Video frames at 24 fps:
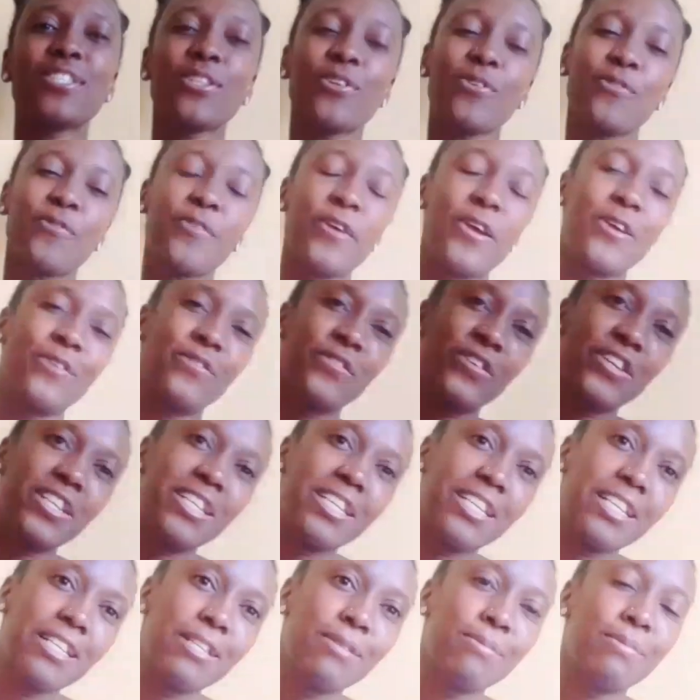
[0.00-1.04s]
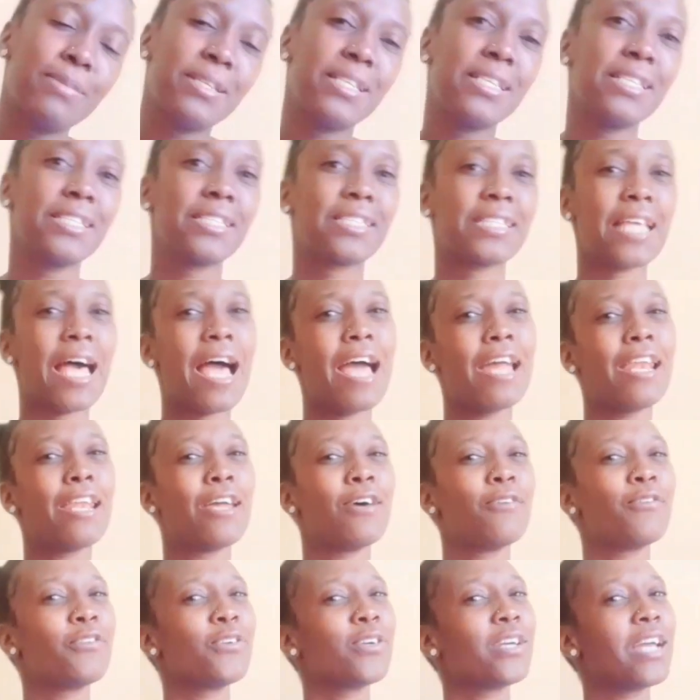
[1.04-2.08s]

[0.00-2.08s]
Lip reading: your favorite Lil Miss. I love you